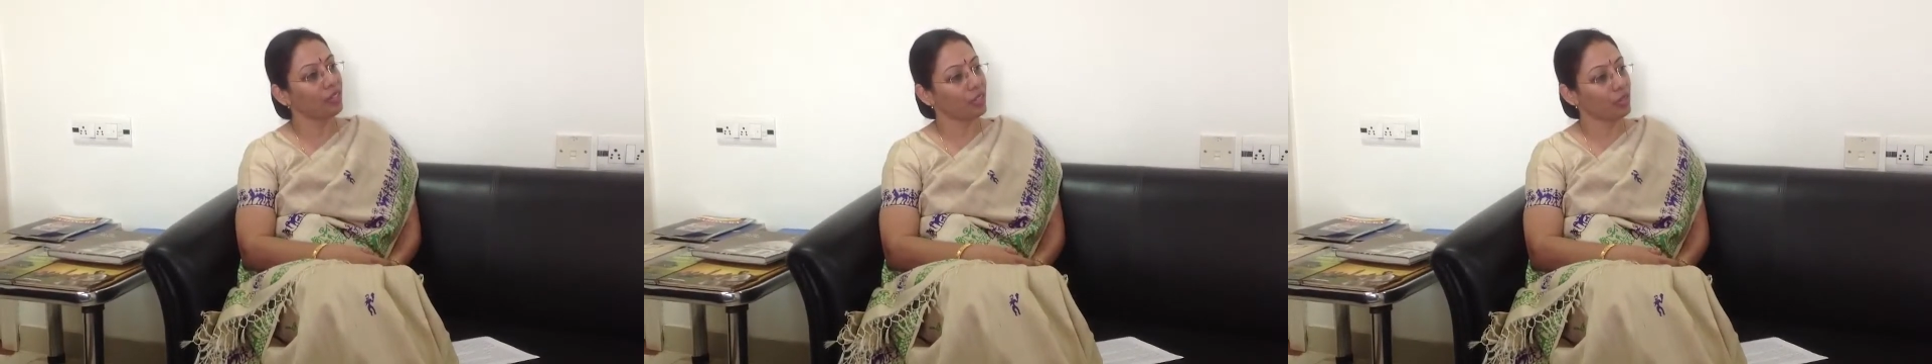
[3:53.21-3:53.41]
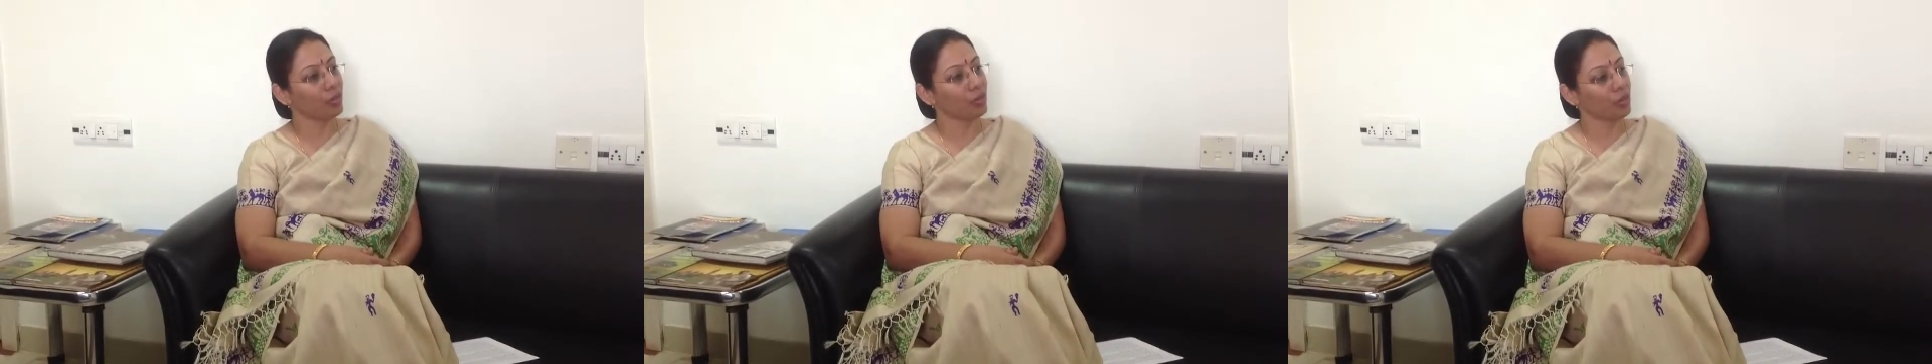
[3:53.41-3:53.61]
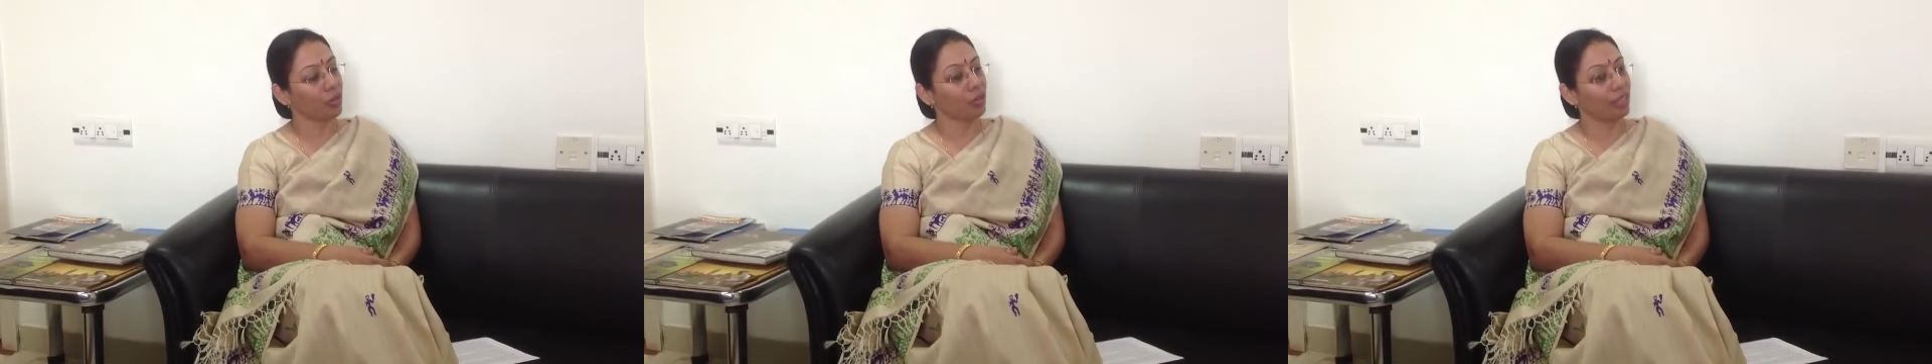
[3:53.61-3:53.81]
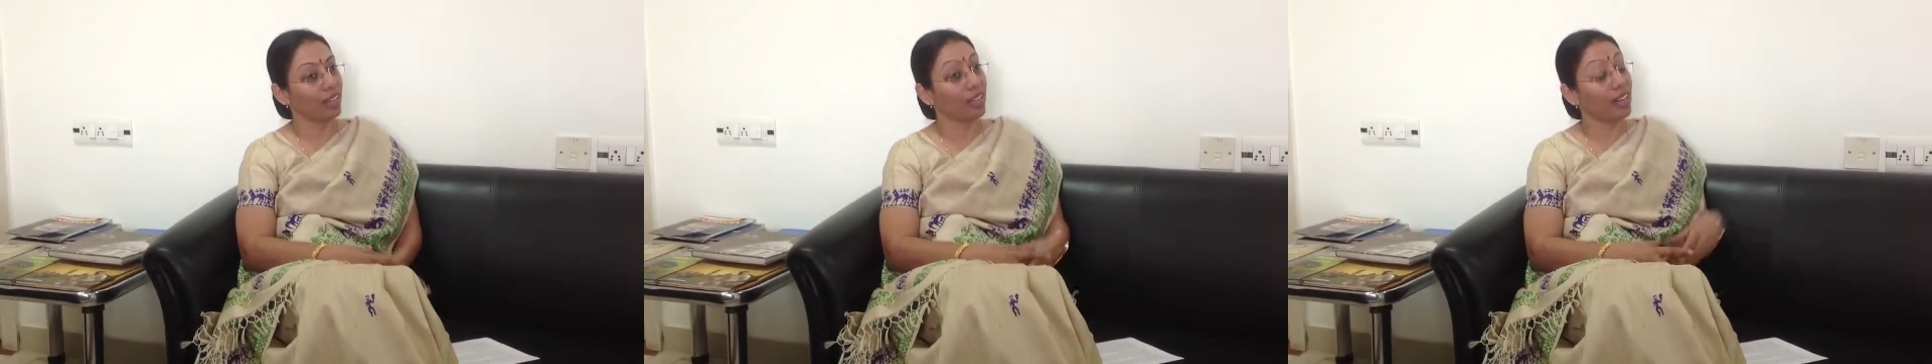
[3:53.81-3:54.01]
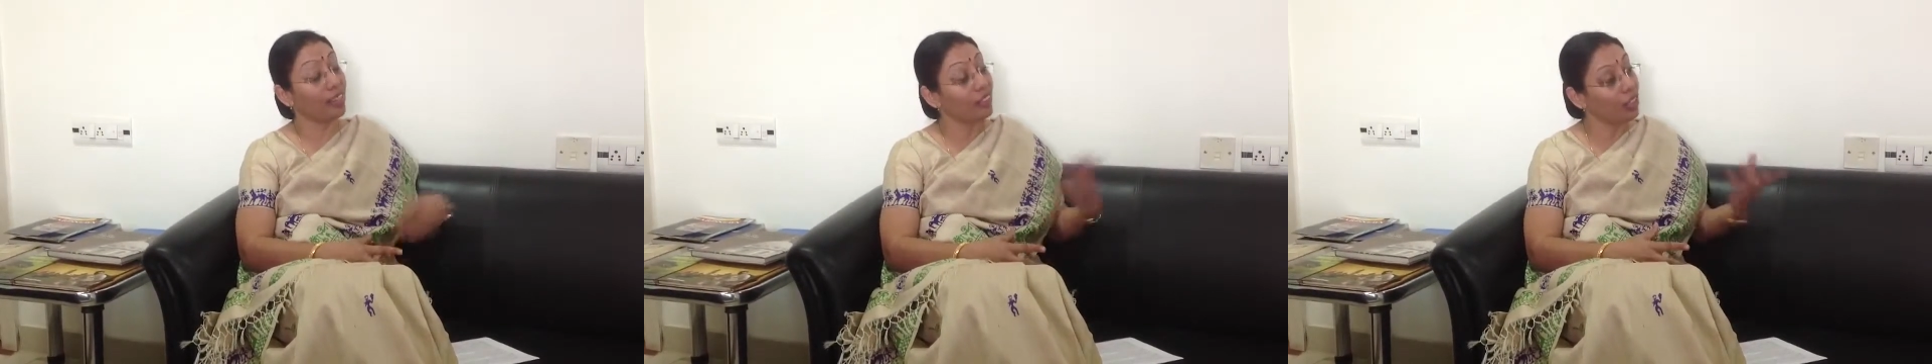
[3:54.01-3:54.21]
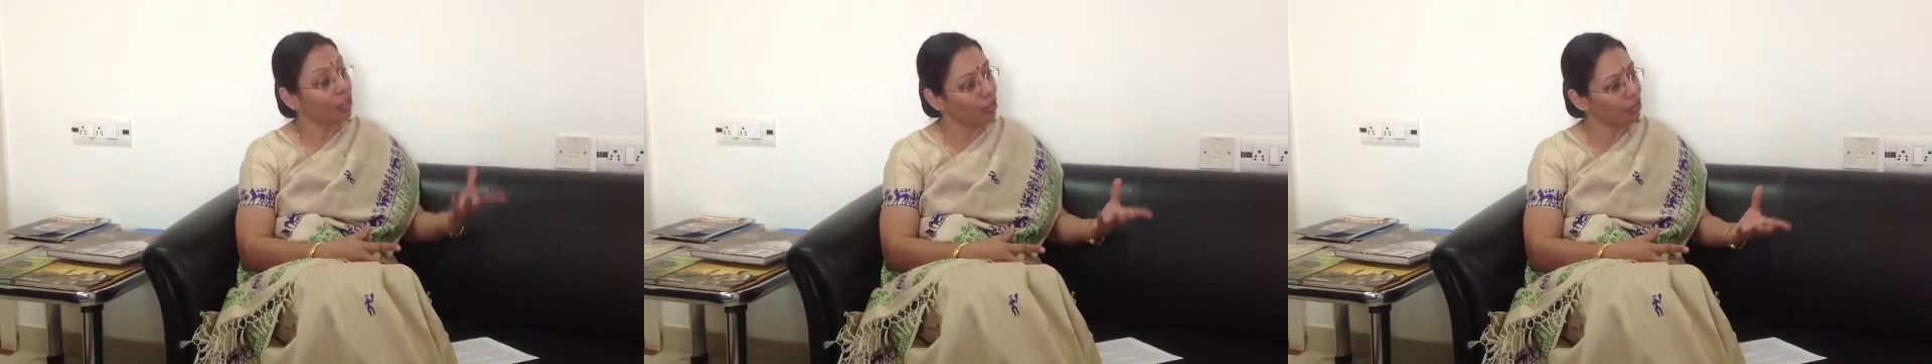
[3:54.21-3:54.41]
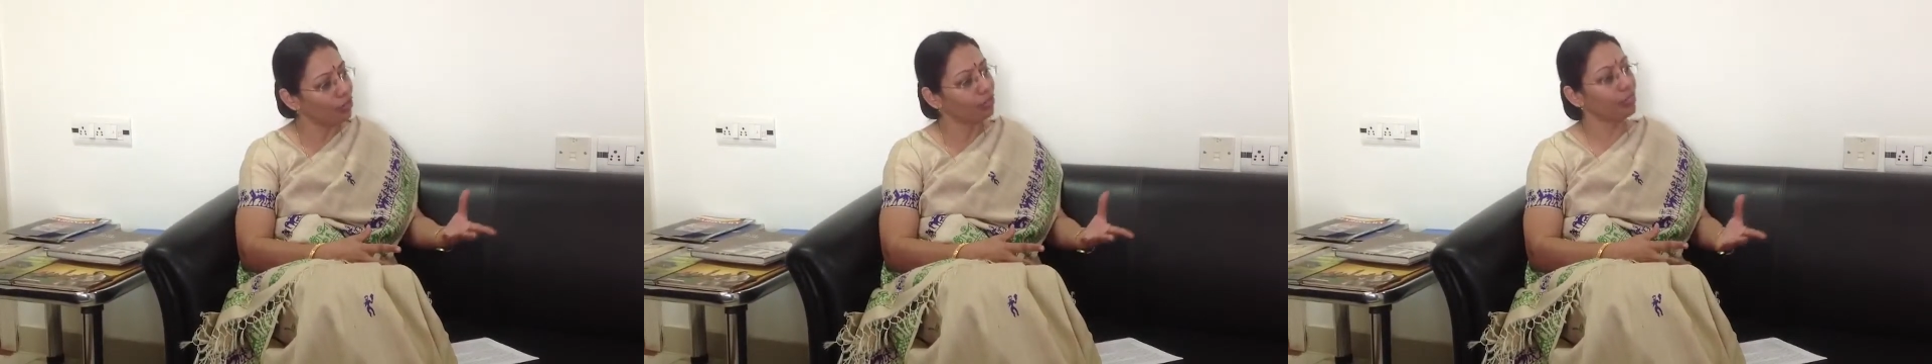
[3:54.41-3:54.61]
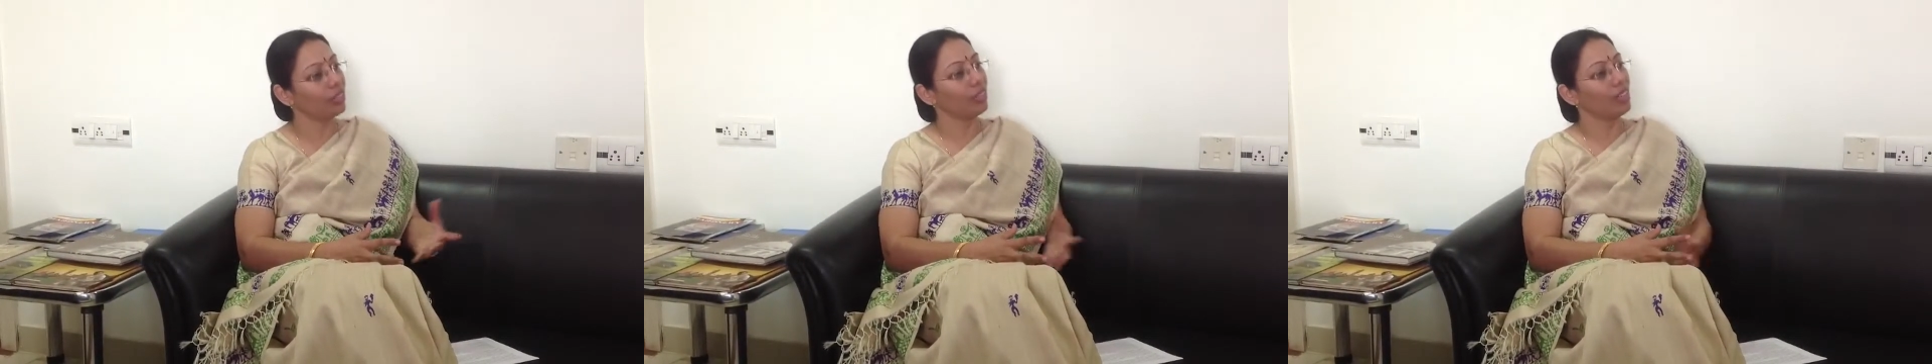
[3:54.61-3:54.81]
issues or their level
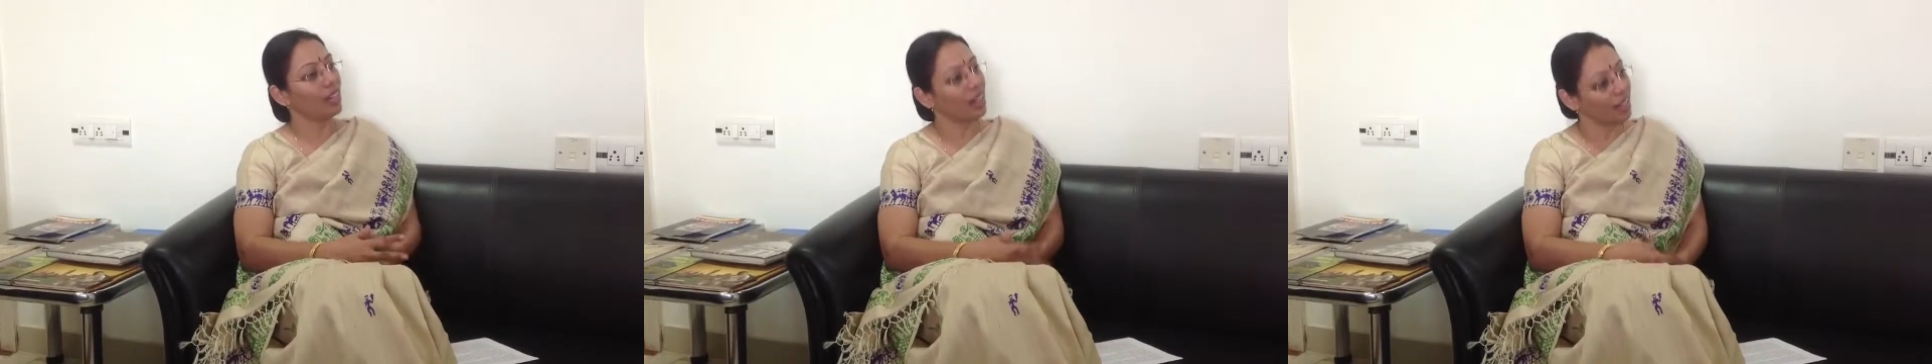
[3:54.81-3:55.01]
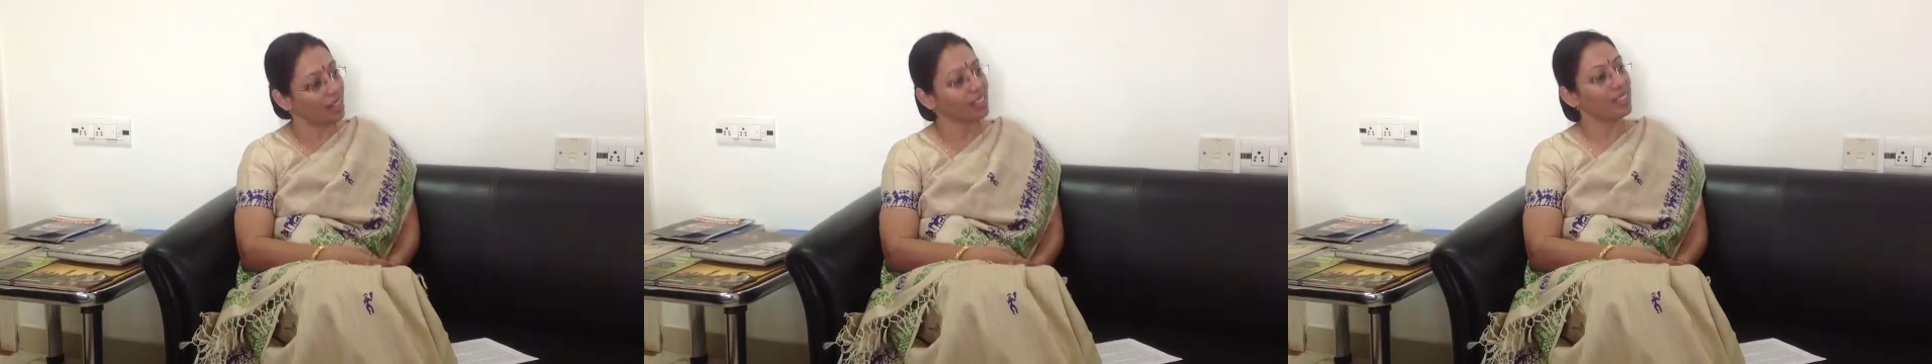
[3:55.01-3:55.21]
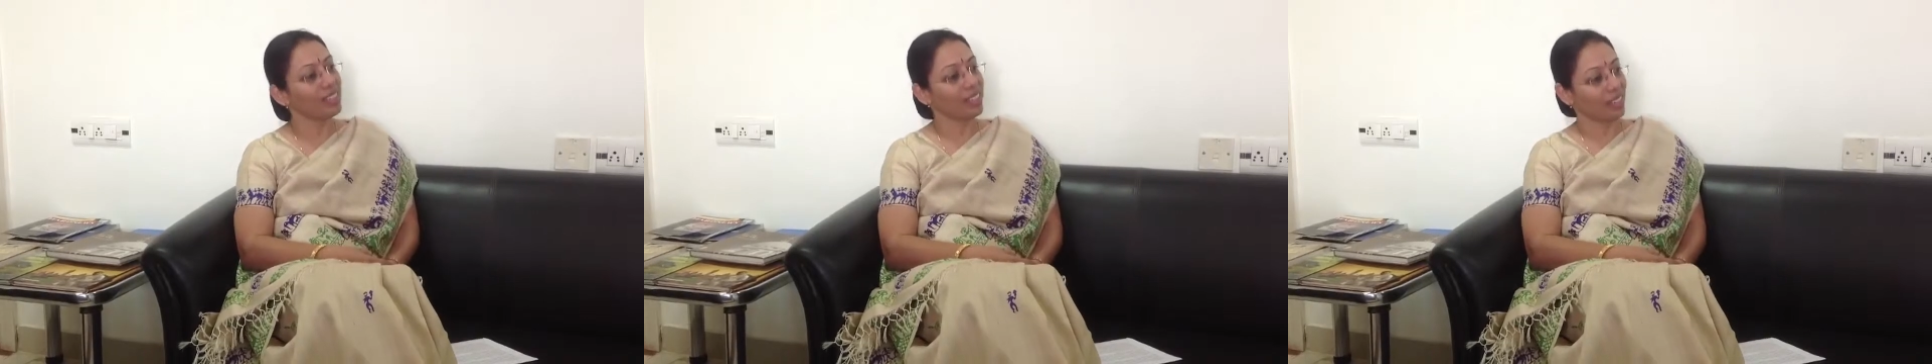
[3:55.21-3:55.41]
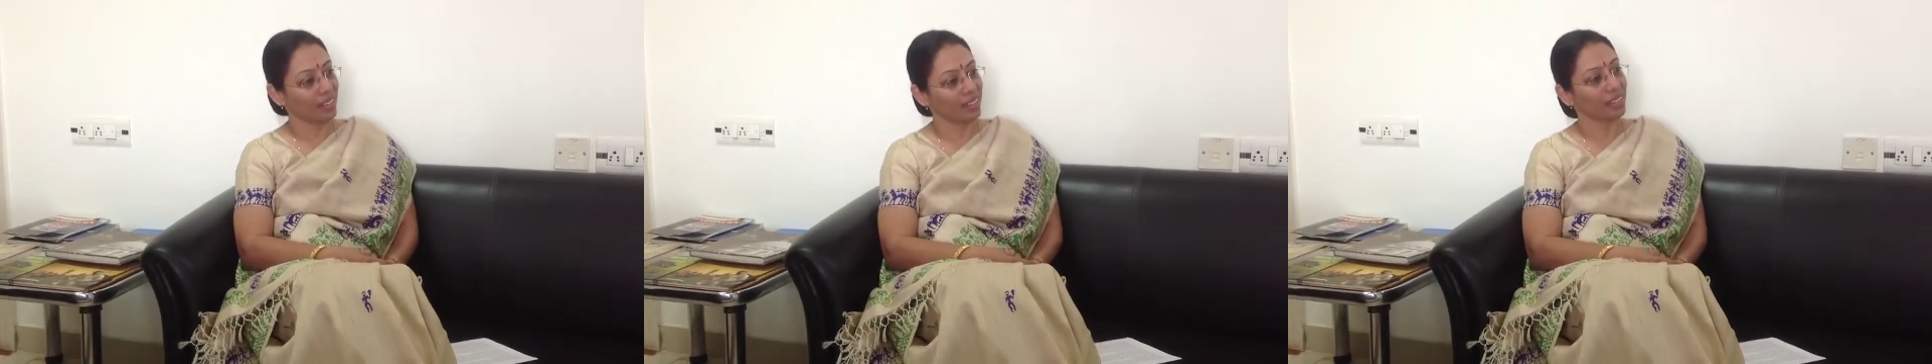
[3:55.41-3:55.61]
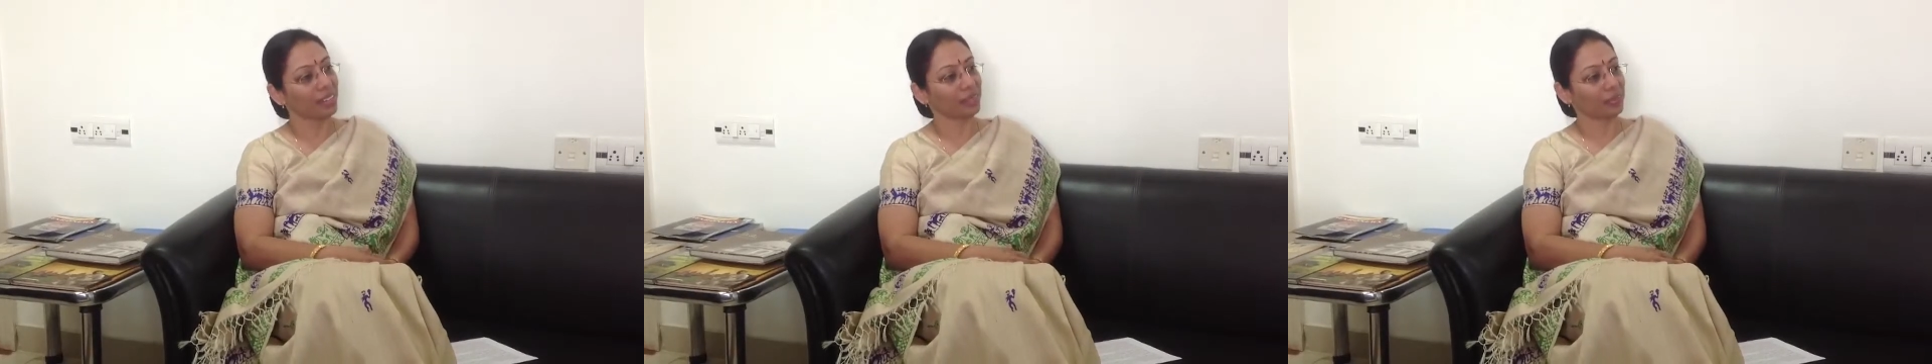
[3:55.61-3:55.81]
of understanding.